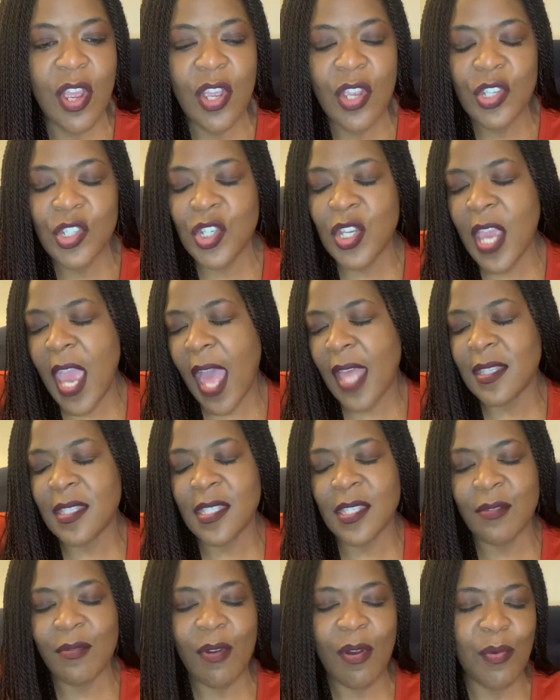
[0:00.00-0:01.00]
She had
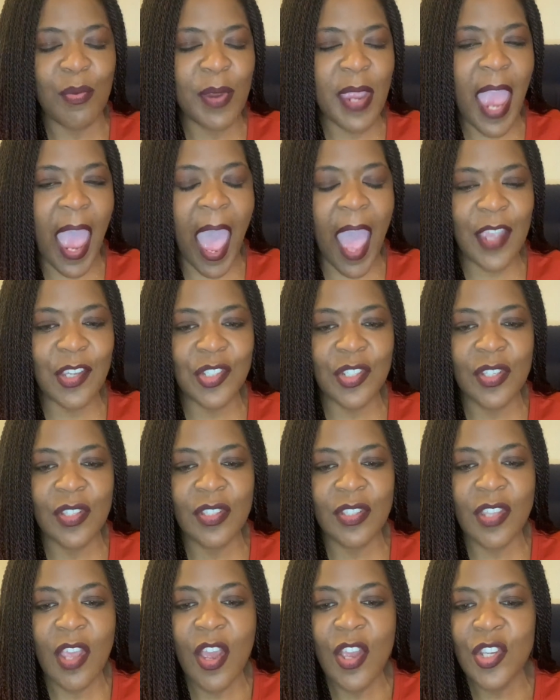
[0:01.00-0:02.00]
0
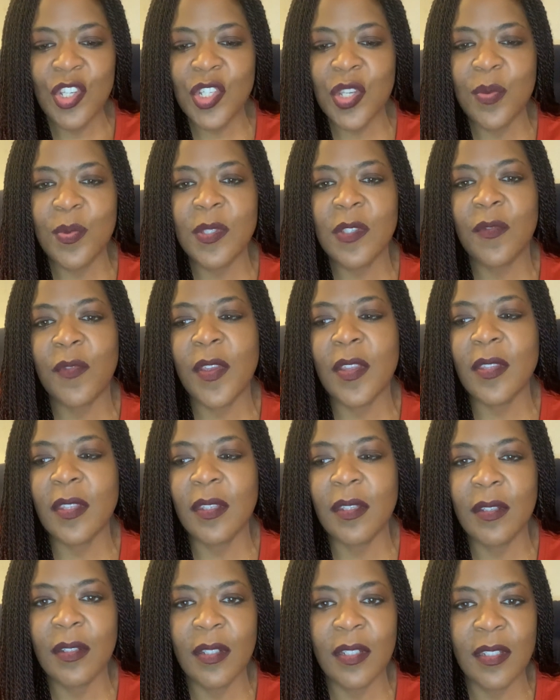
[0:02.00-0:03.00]
reactions. She was feeling
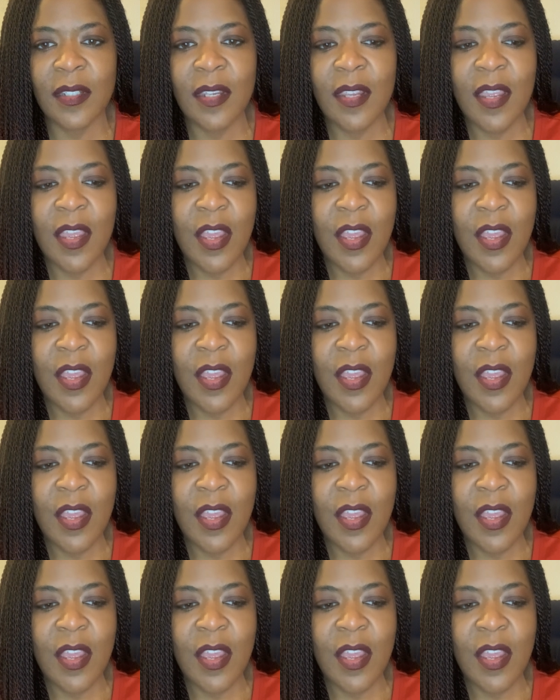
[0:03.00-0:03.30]
good.